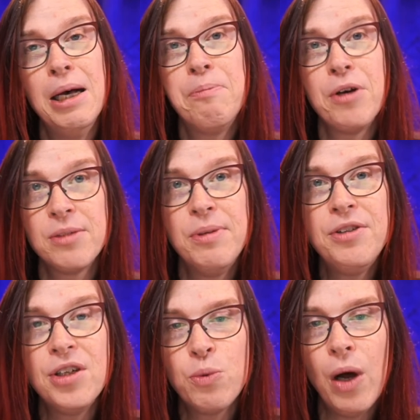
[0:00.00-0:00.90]
possibility
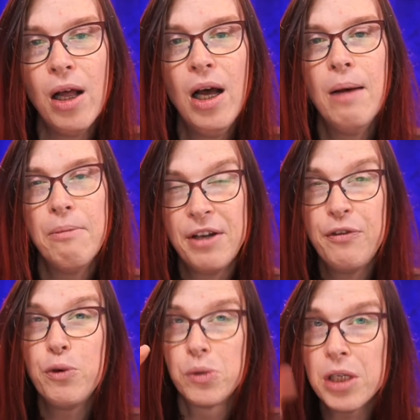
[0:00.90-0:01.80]
as well, but if
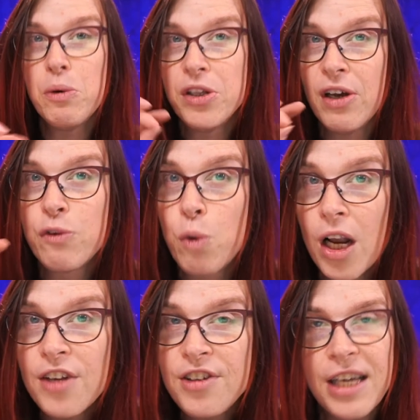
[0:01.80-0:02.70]
you really want to have
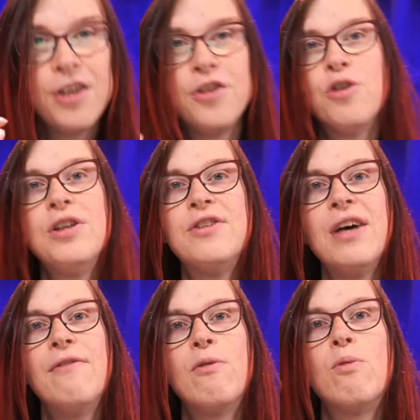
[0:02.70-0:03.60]
quality and you don't need to
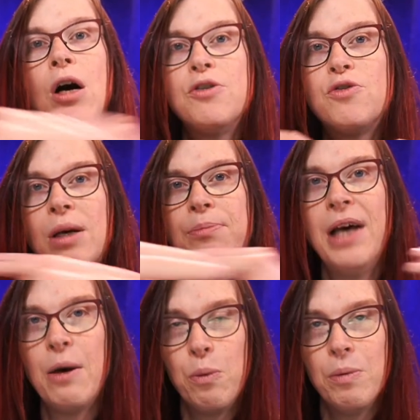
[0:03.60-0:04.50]
have a round trip
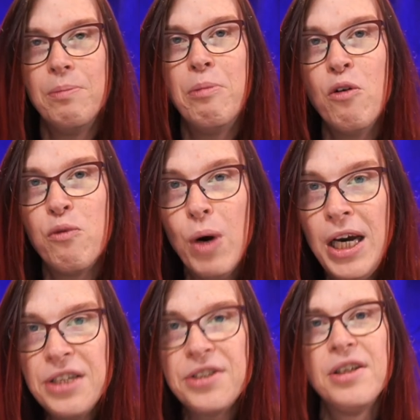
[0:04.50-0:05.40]
that both
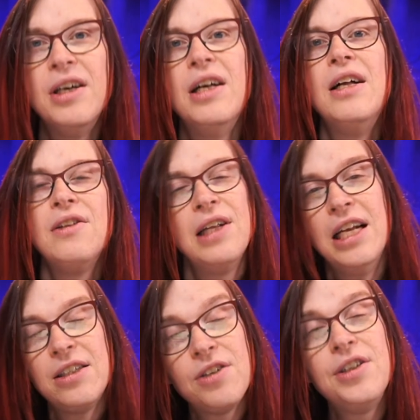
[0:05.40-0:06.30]
ways, then
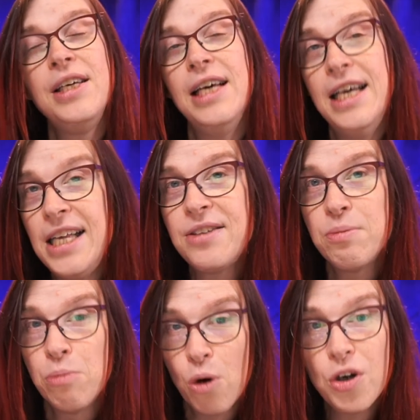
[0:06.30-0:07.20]
SRT is
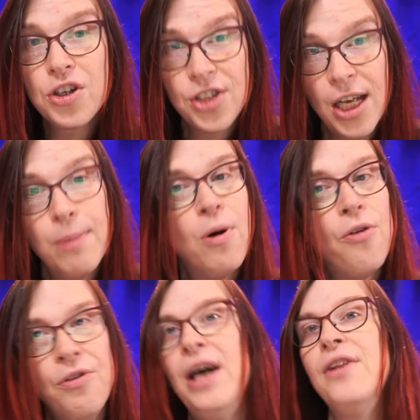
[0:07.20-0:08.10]
more stable
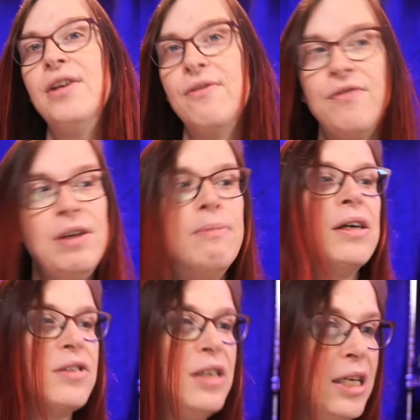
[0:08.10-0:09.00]
than
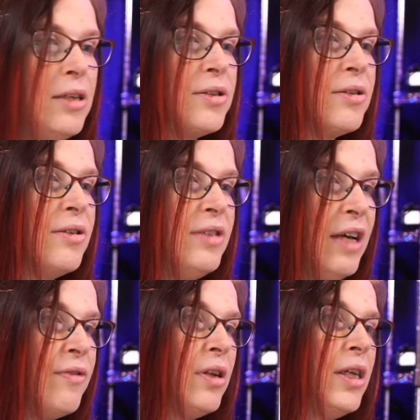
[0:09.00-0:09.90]
vMix is,
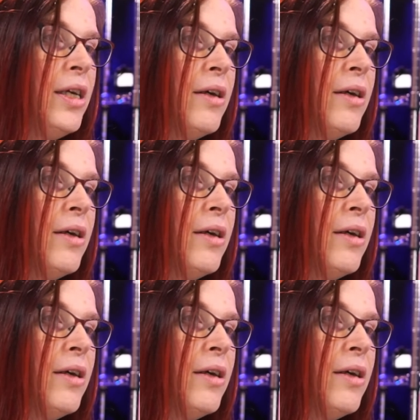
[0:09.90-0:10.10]
definitely.